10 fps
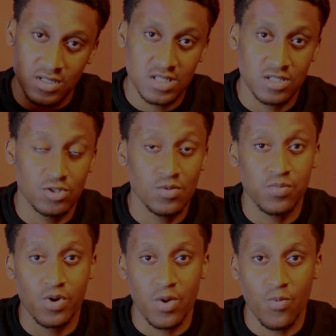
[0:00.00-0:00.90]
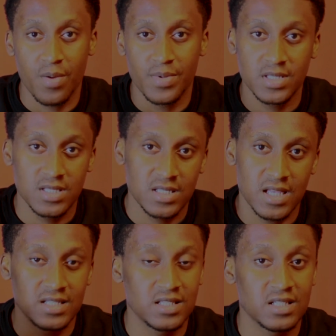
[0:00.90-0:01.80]
This is your boy Wabbit
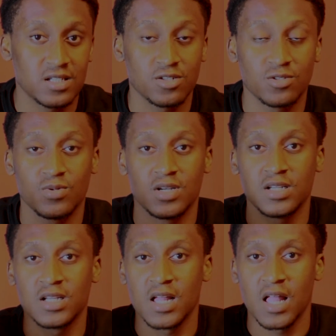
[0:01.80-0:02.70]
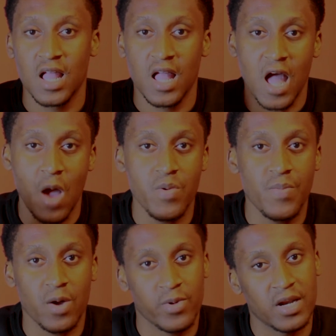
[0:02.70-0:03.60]
and this is a short one. I'll be
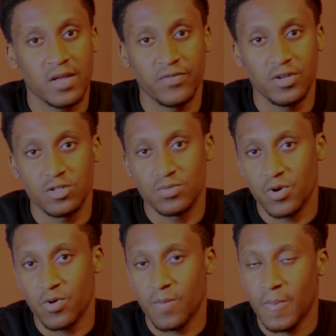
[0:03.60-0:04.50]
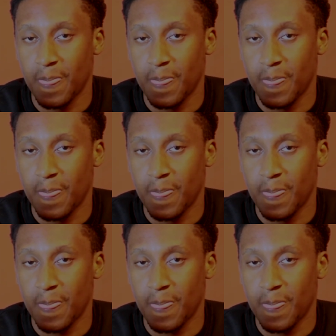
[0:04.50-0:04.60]
back with another video tomorrow.